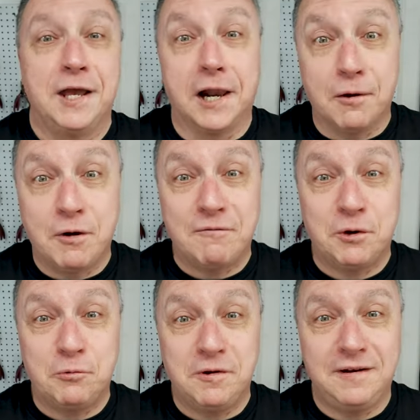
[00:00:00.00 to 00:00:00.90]
Hello
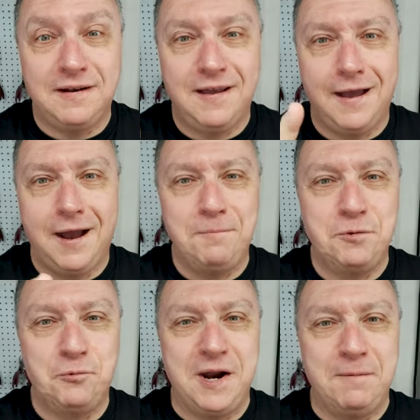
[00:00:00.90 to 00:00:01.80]
everyone, I'm
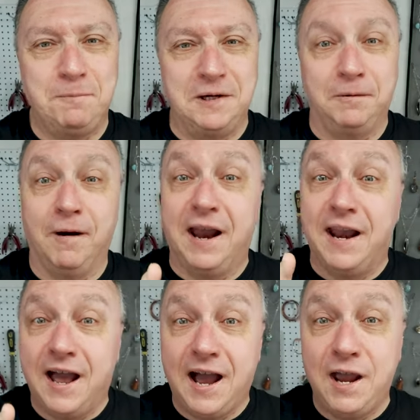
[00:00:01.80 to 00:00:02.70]
the Wrap Maker
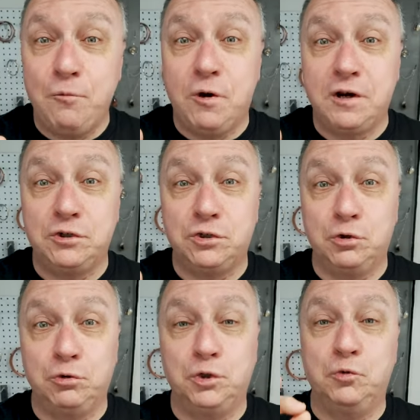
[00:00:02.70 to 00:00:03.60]
and I want to
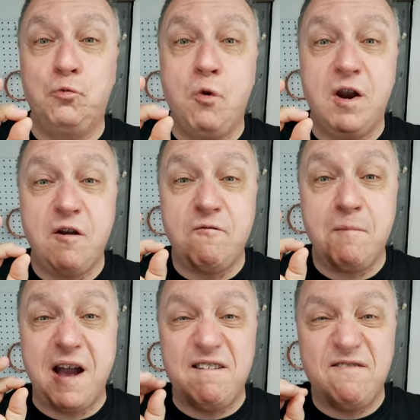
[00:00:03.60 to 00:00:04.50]
show you one of
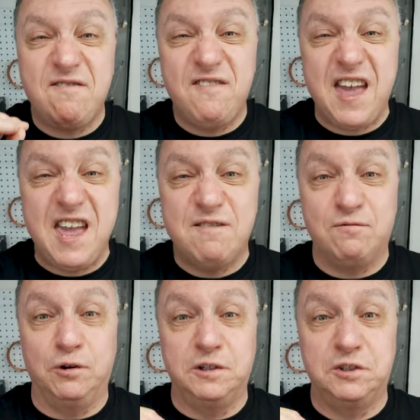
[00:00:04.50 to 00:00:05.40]
my
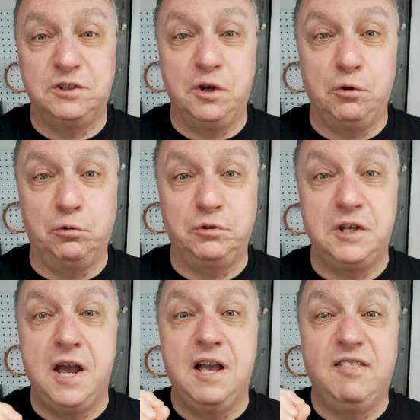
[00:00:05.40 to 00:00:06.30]
favorite stones
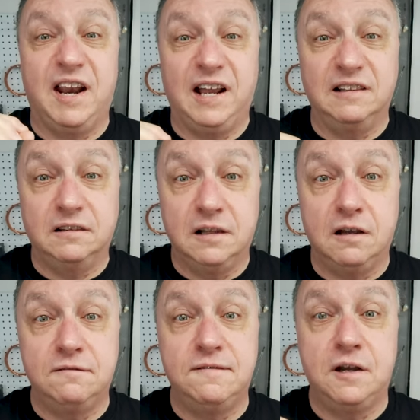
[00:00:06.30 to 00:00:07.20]
that I
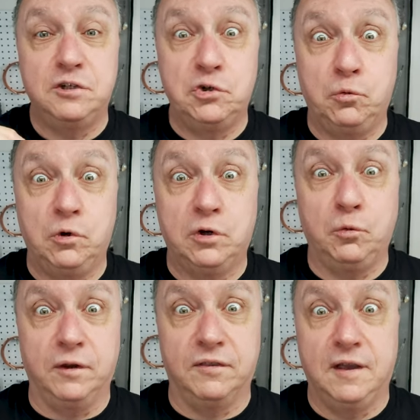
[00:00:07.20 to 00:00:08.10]
love to work
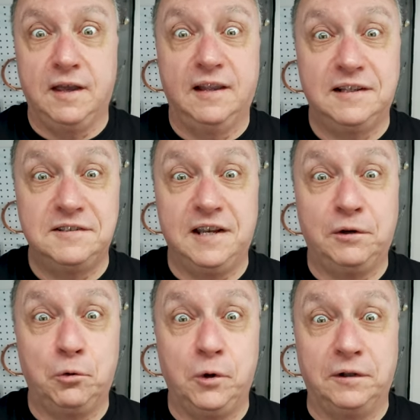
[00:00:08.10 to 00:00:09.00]
with. Let's take
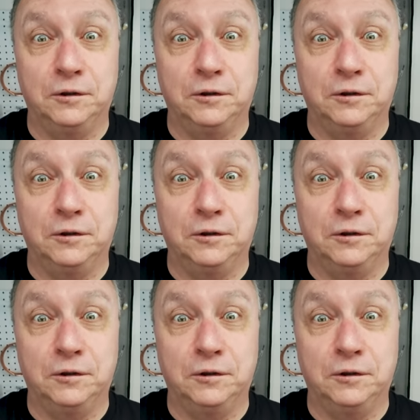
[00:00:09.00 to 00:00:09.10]
a quick